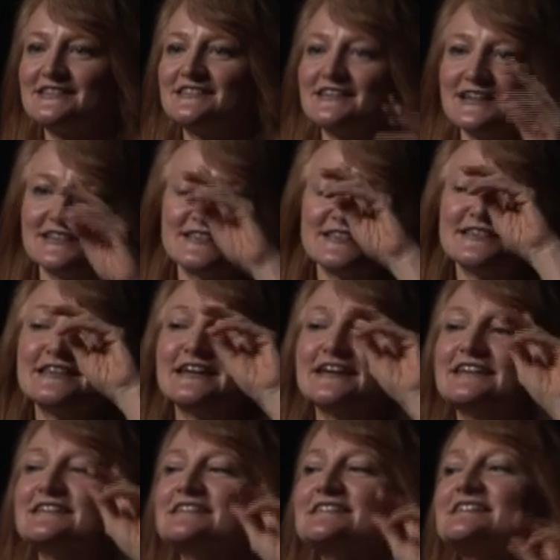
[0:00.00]
States in the
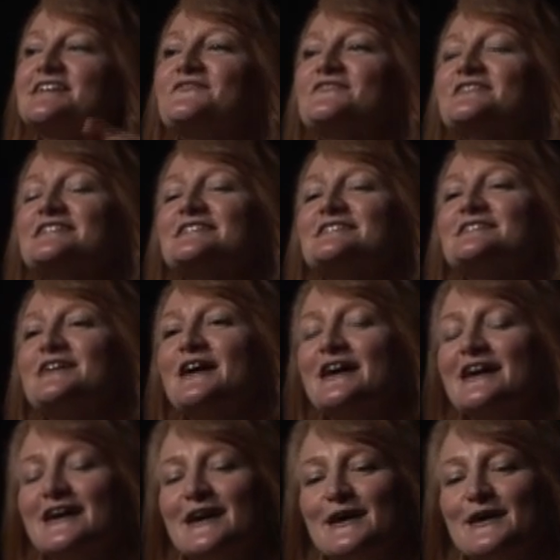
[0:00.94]
1970s,
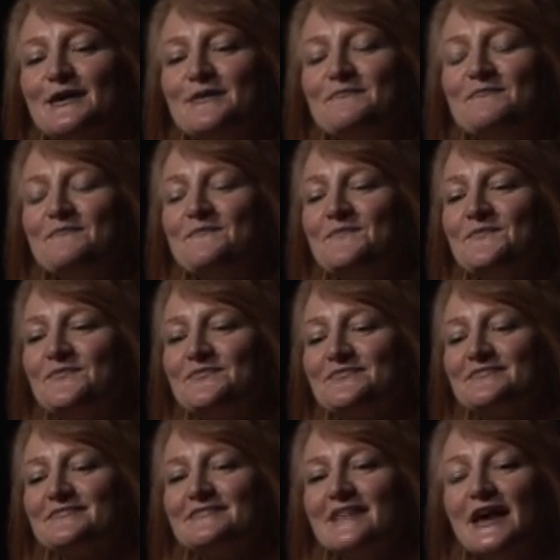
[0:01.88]

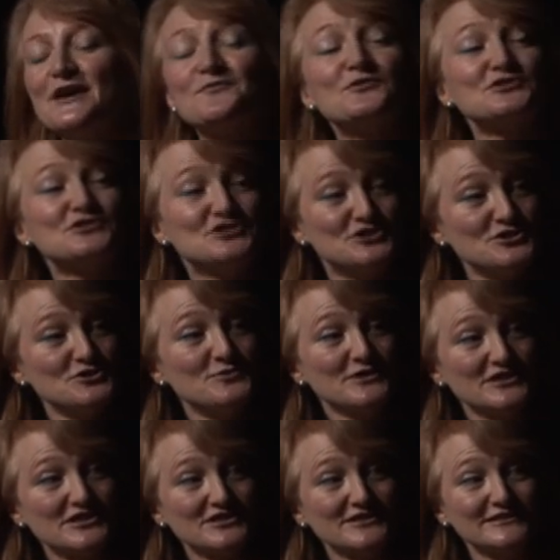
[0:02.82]
and was
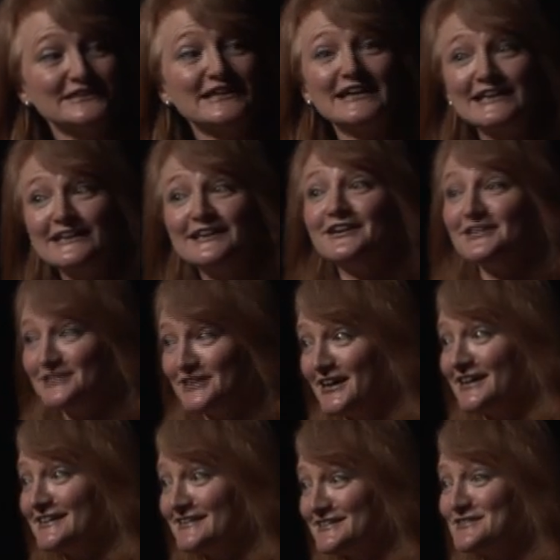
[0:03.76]
Jewish, like a
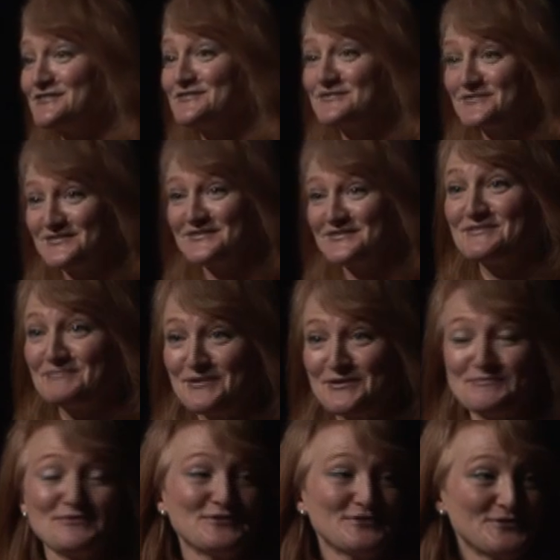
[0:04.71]
lot of
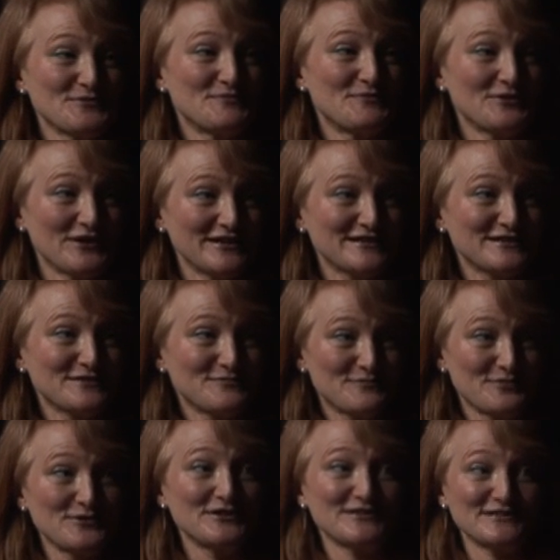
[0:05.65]
people who brought
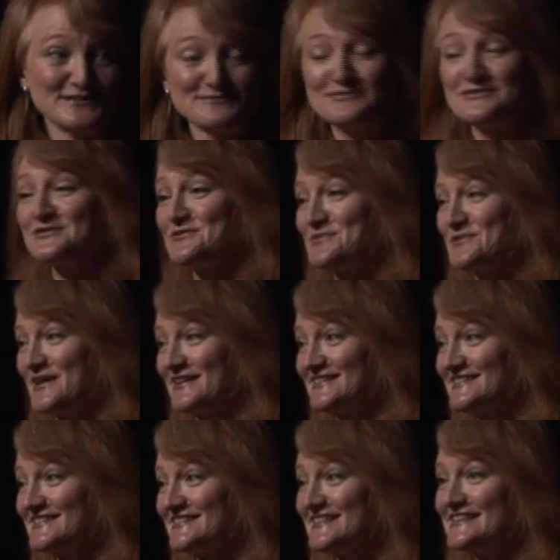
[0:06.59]
Buddhism to the
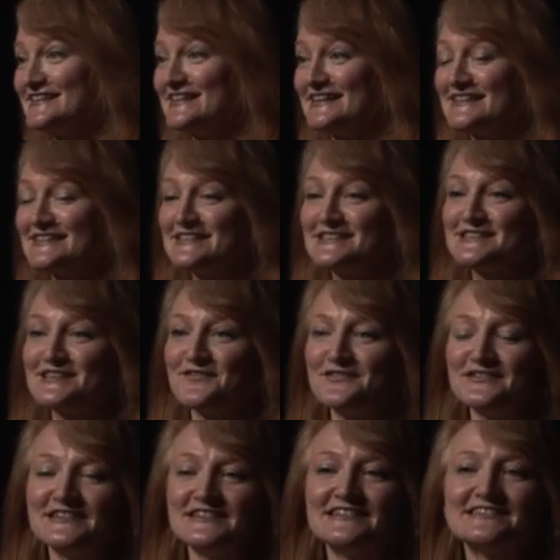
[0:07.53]
West in the
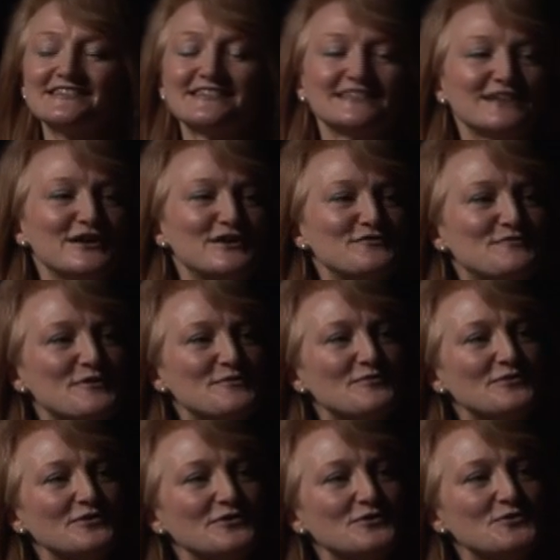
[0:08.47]
1970s. A lot of
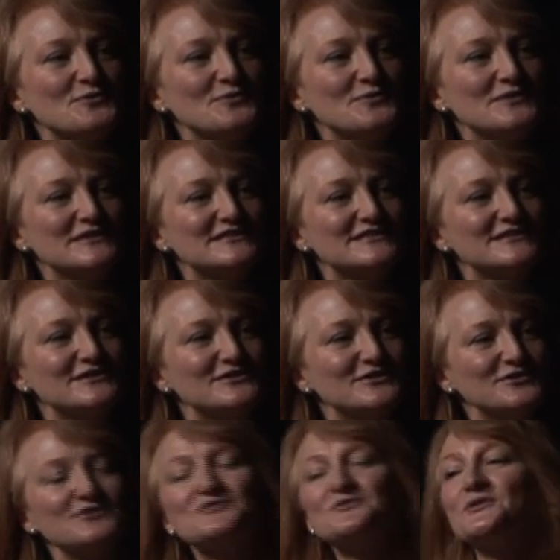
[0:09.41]
people who we still
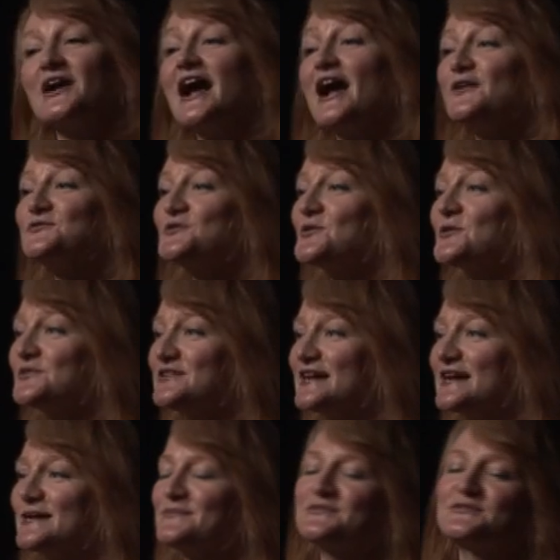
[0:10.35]
are sort of household
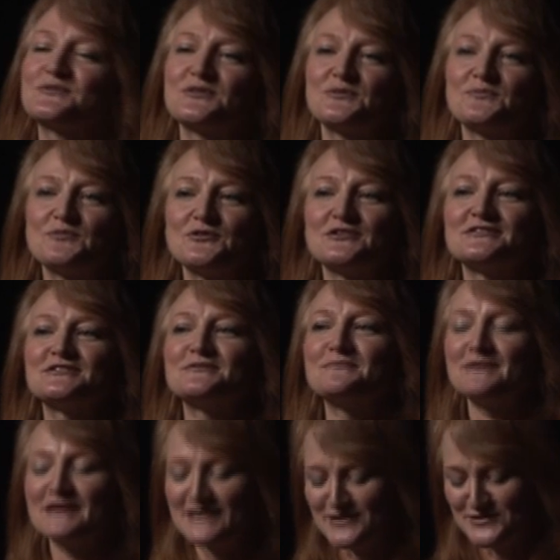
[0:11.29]
names with
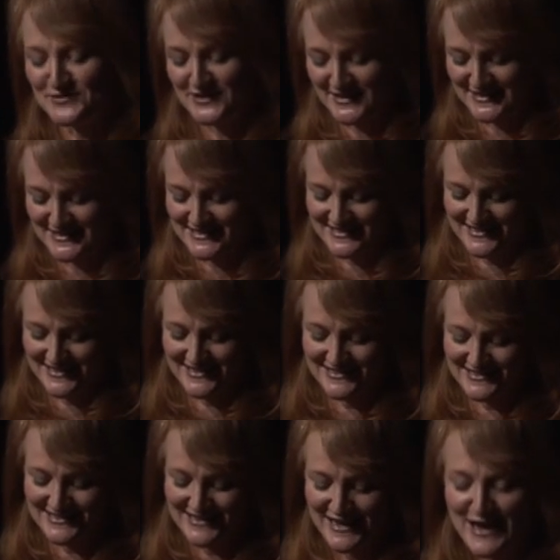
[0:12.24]
Buddhism in the United
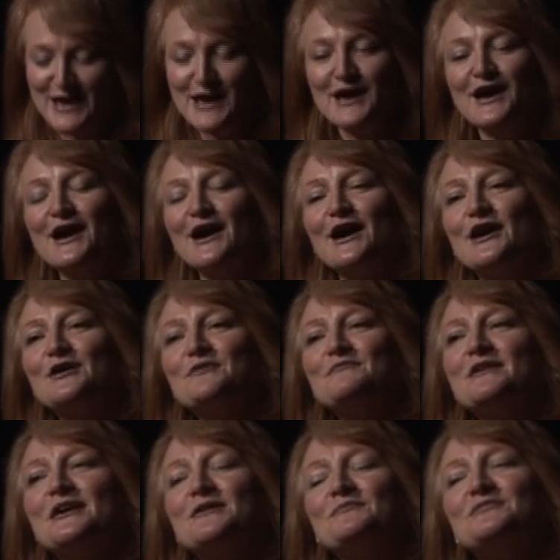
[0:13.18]
States.
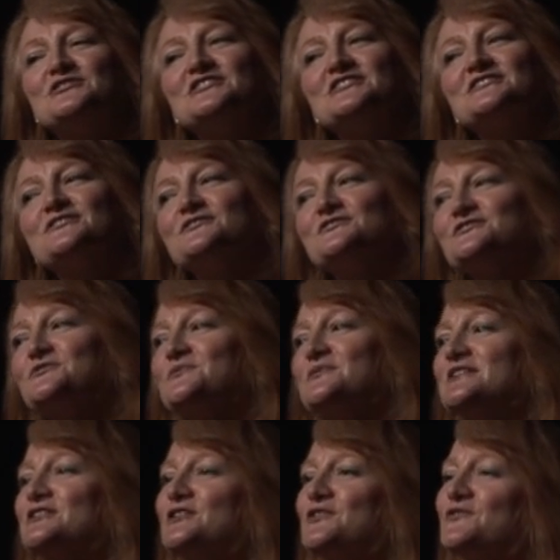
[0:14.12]
But she's also
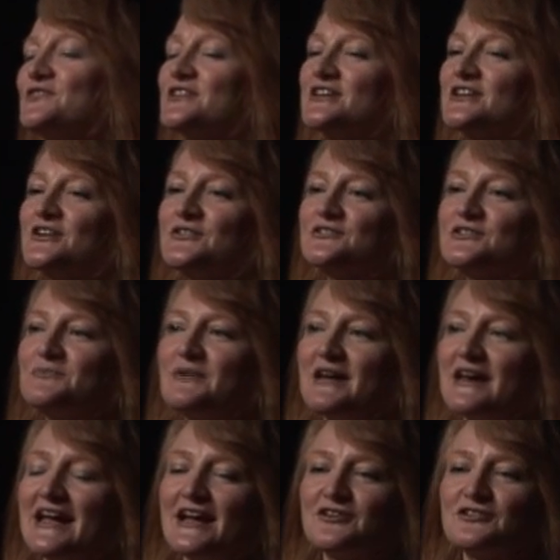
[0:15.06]
written over the years
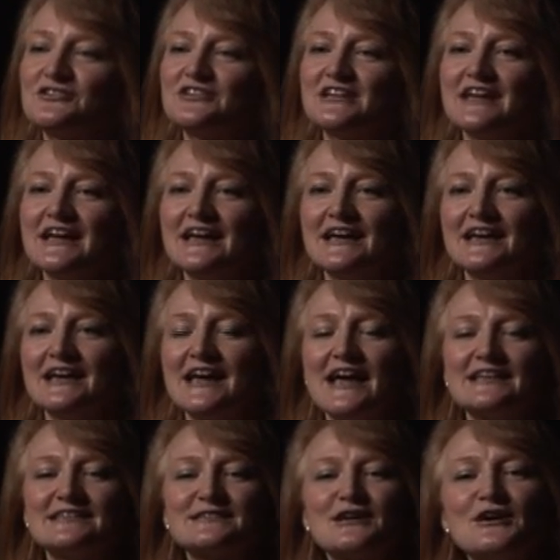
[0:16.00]
about how she
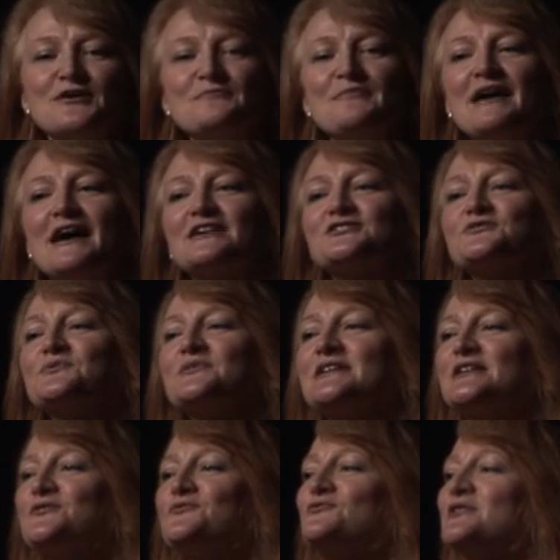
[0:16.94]
has come back to
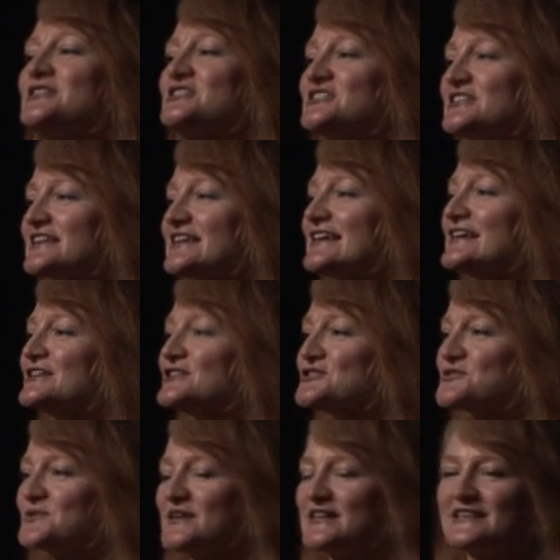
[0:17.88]
really richly
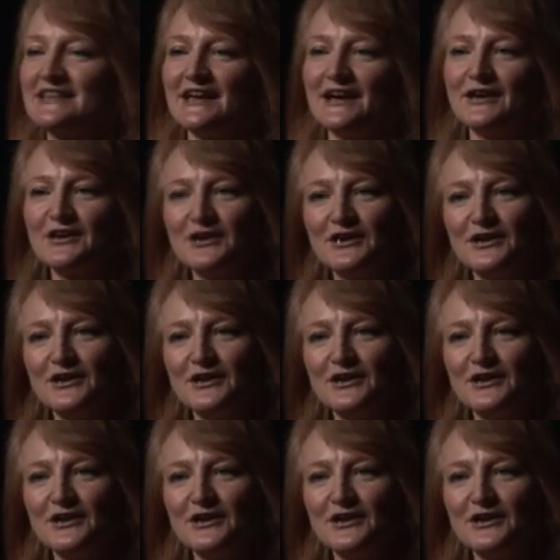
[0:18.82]
integrate that